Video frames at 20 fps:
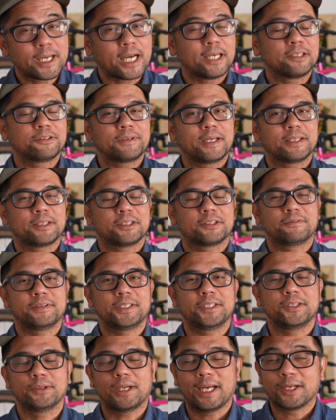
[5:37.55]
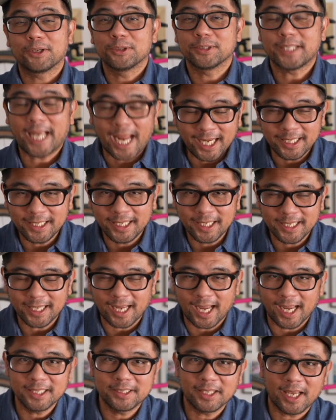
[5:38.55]
you guys found this video
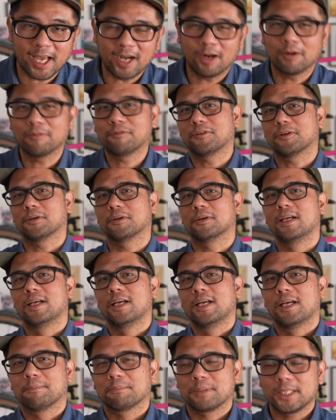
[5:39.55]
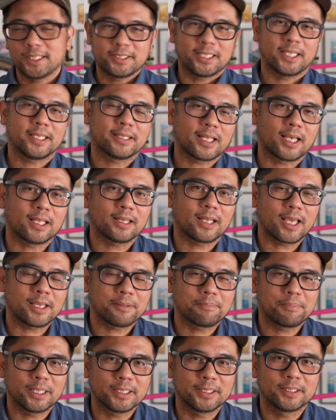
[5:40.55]
entertaining and helpful, please hit that
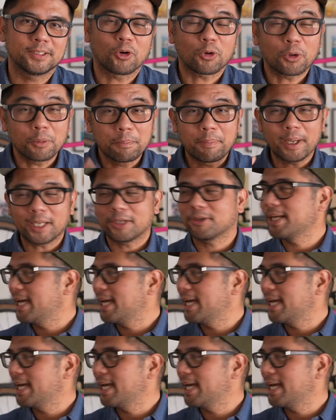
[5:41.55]
like button, or better